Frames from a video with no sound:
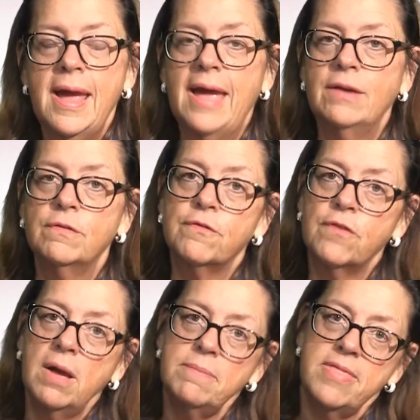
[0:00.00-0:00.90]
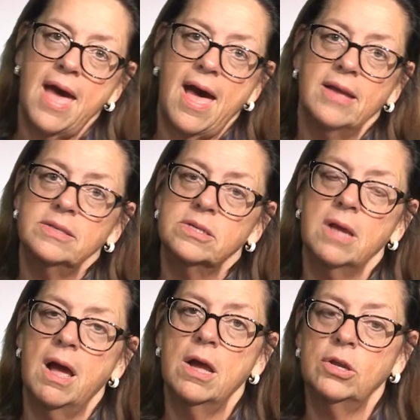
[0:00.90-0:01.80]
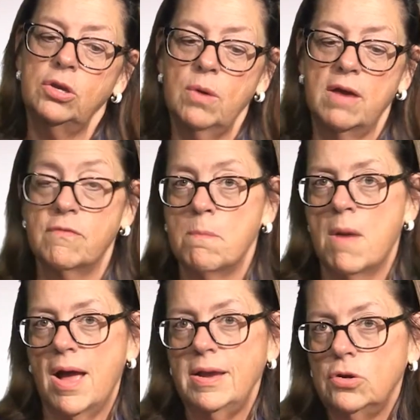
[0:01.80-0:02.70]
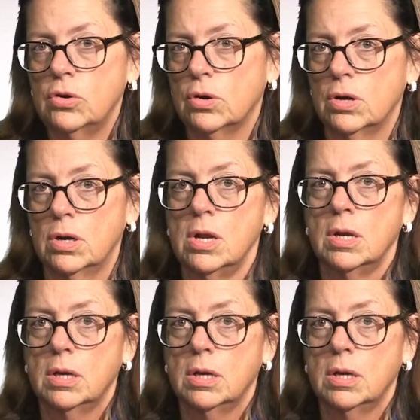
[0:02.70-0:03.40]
And from that, you have mined your